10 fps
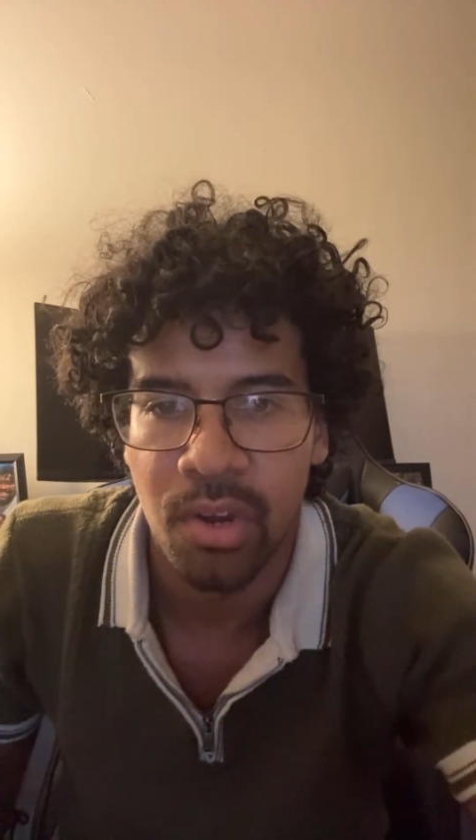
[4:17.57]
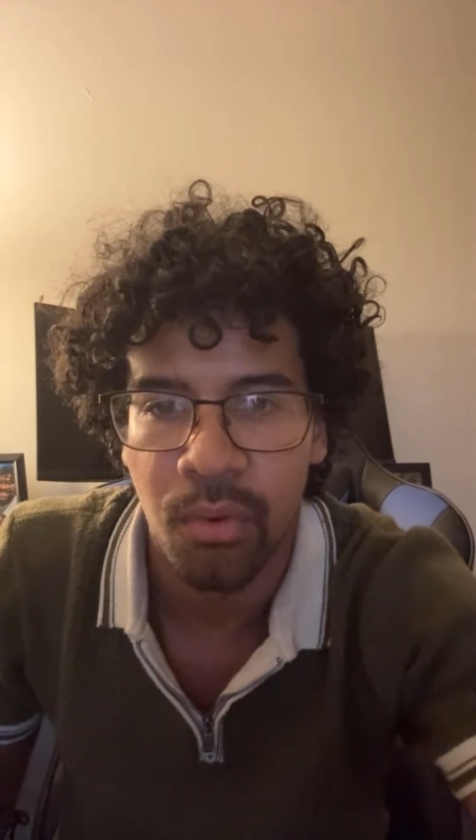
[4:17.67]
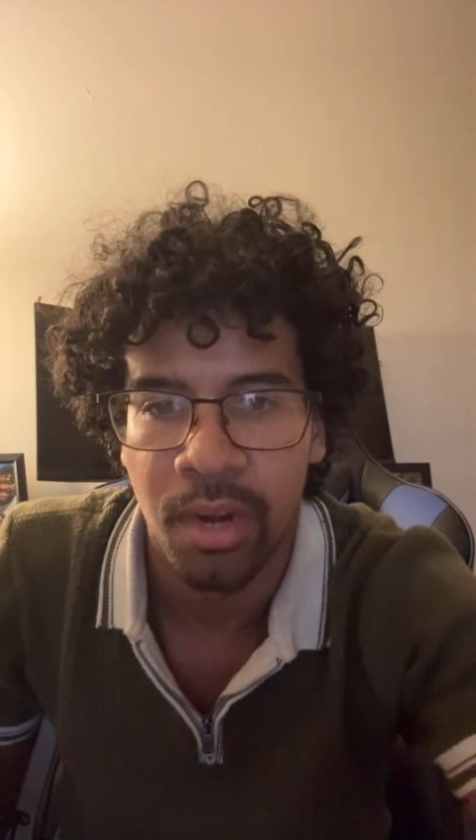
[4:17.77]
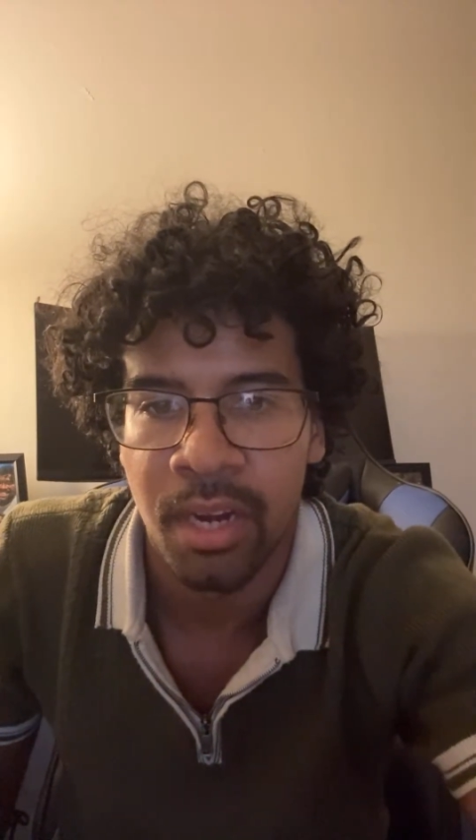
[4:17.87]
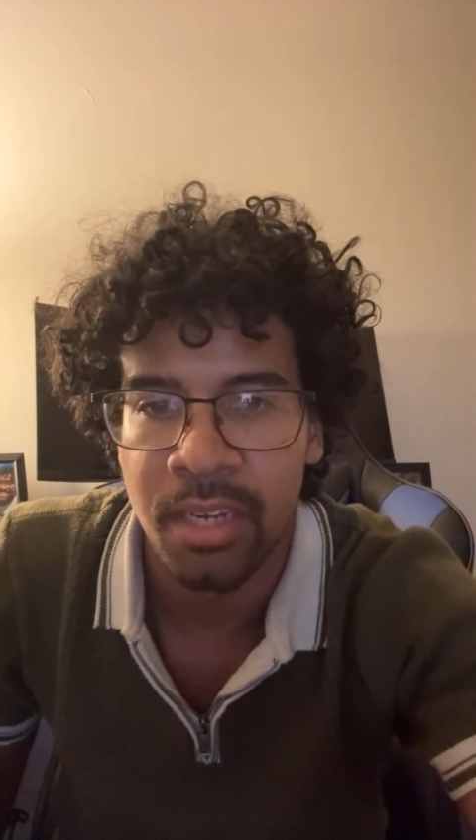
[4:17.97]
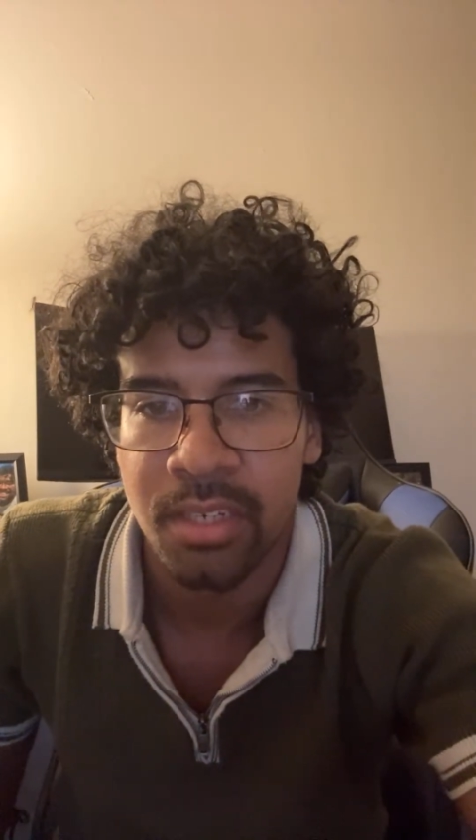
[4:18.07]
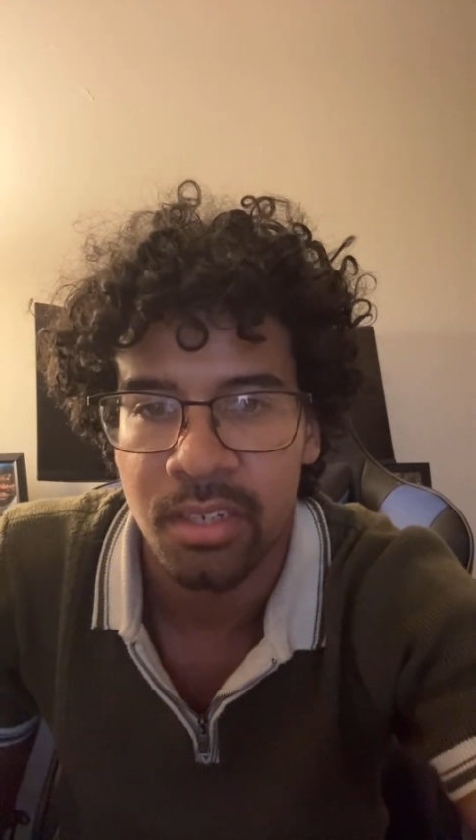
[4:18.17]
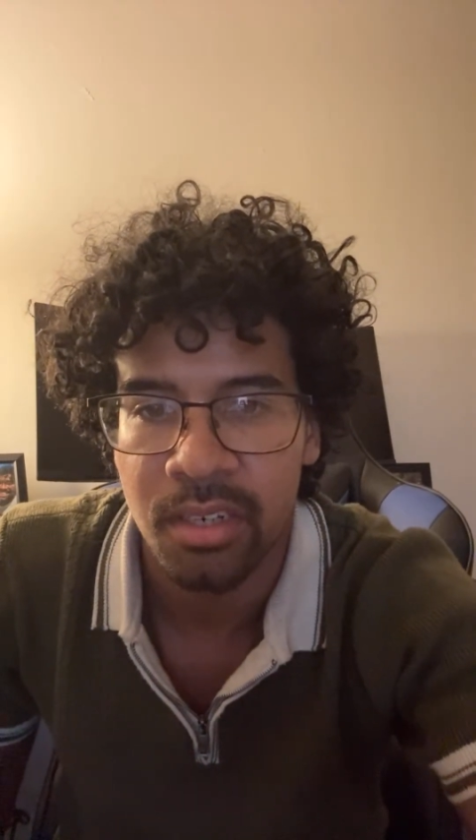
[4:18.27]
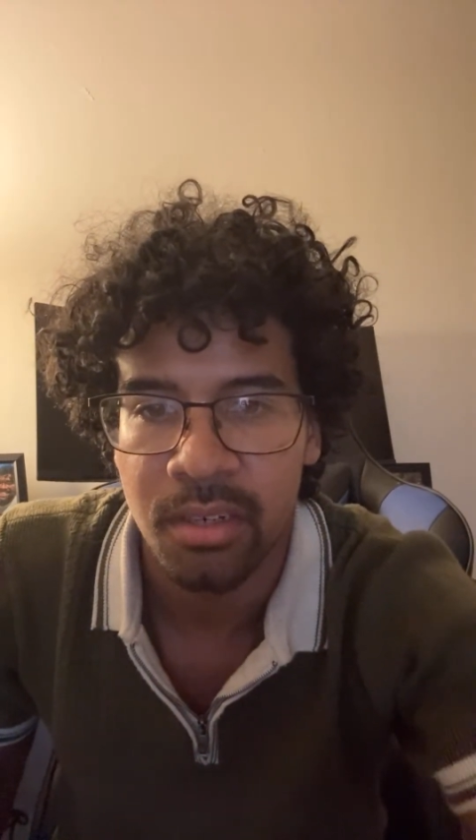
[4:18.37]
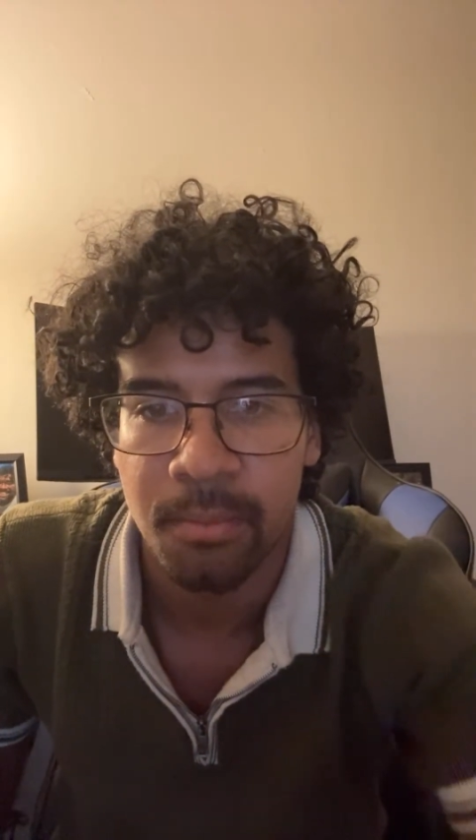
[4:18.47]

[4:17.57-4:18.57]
doing an install.